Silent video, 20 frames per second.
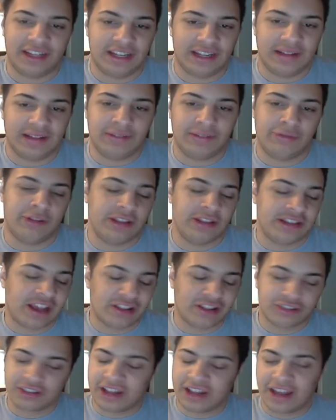
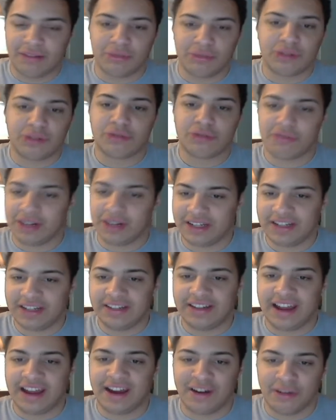Yesterday it was 20,
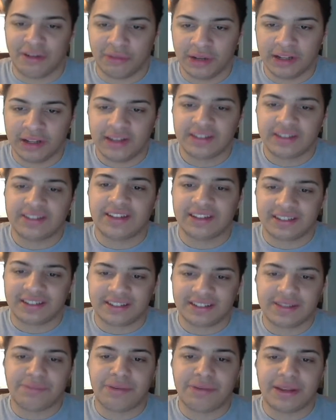now
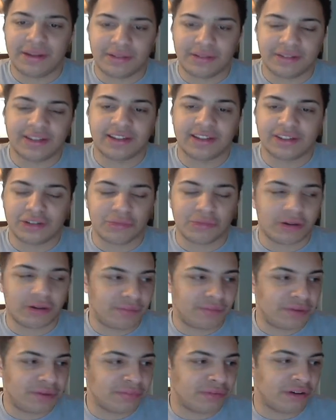61
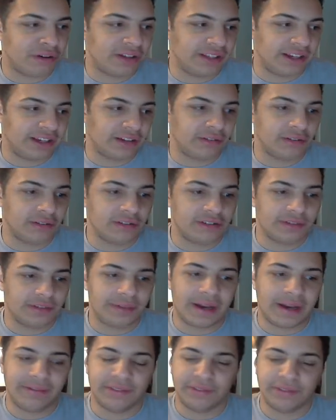people on that cruise ship
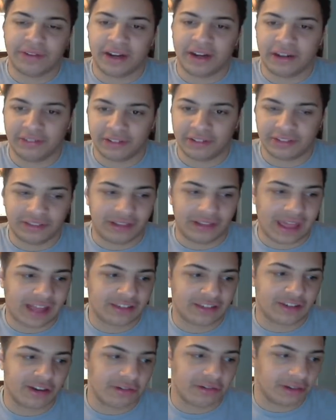have the virus. So that's
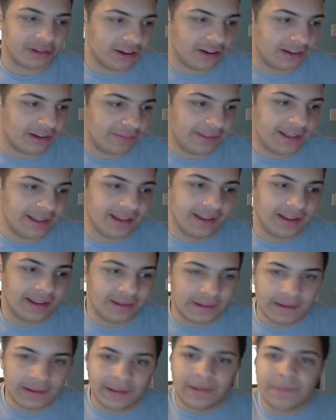going on.
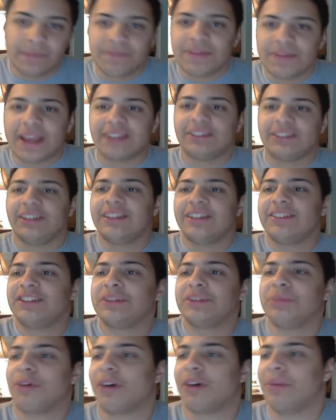Actually, let's see
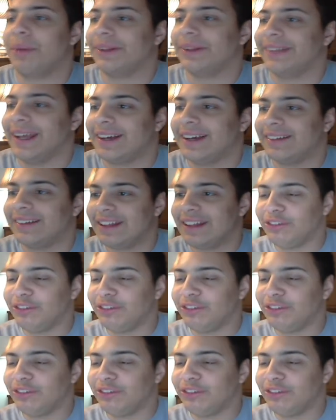more about that because that's